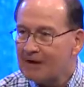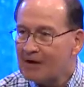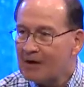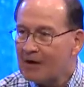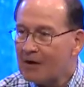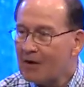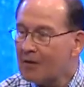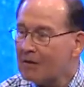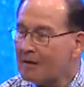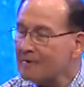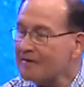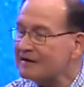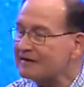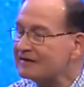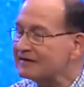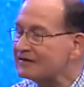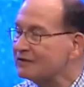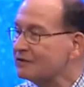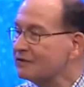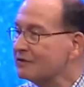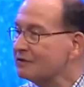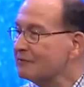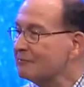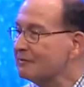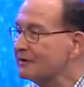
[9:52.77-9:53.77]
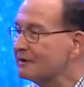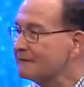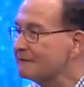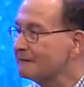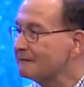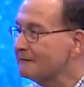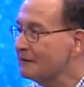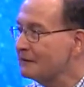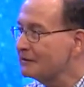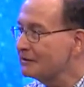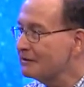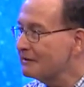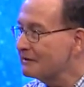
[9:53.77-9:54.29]
Oh, let me just do a little bit of a
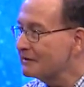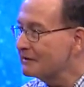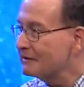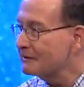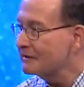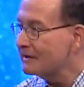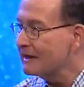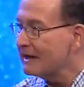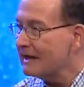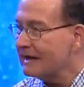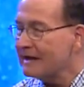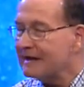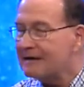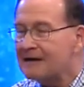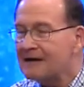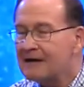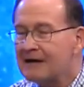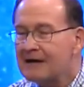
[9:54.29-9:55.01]
footnote here, okay?